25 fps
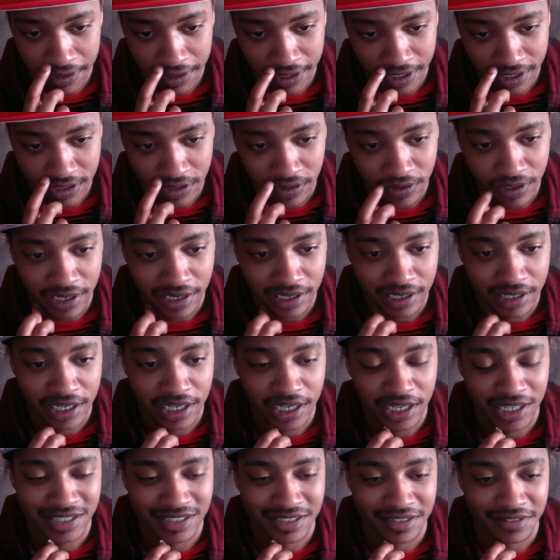That's going to
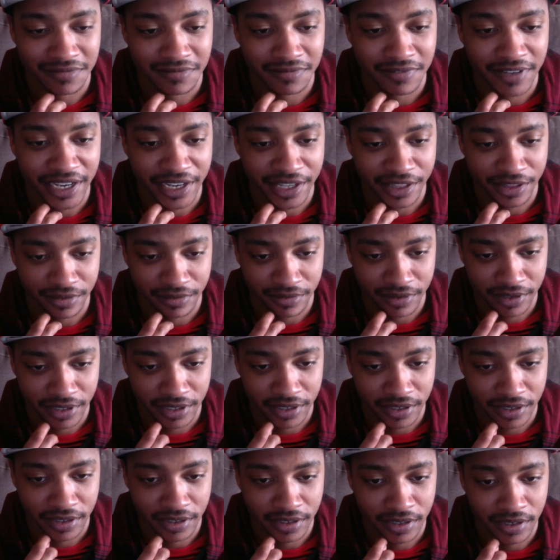lead to victory,
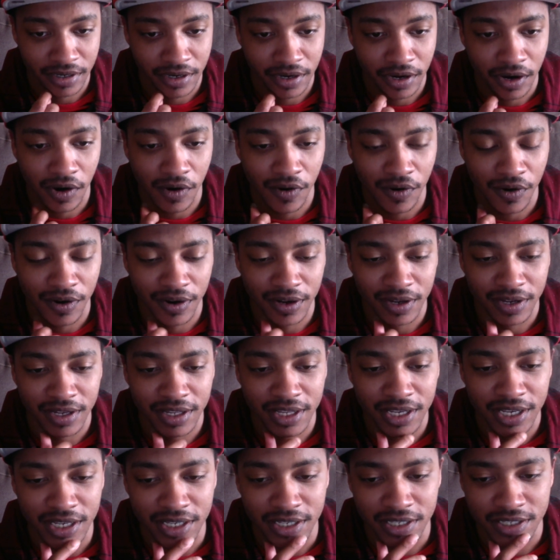or at
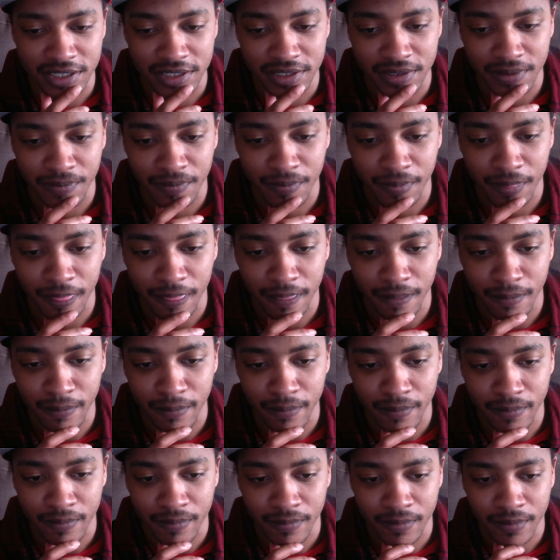least
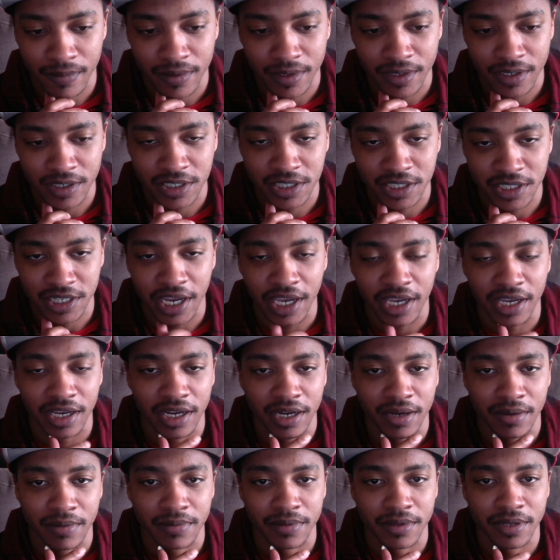shake
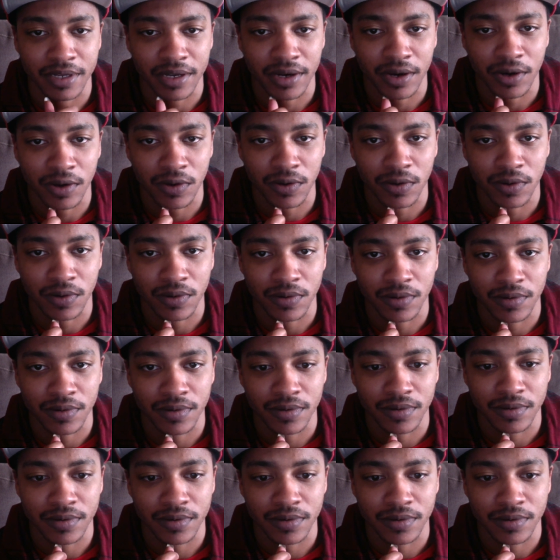up the whole